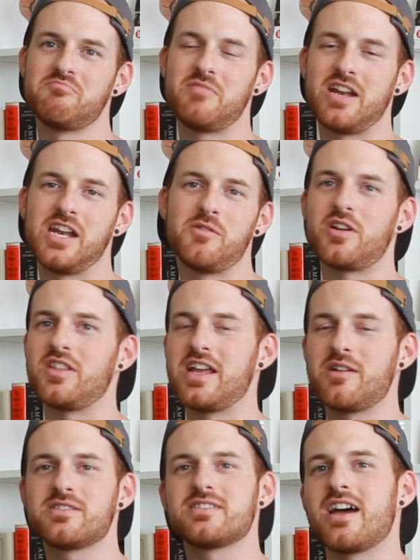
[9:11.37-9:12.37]
but anyone on the
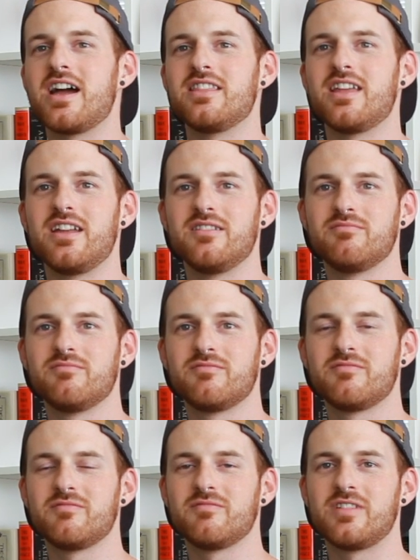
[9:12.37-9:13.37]
outside that
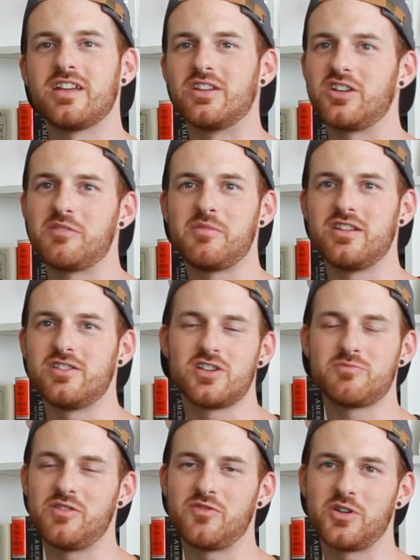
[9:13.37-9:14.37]
can look at me and
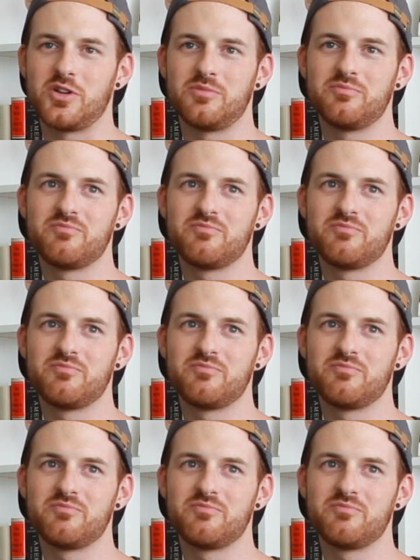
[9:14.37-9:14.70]
judge me for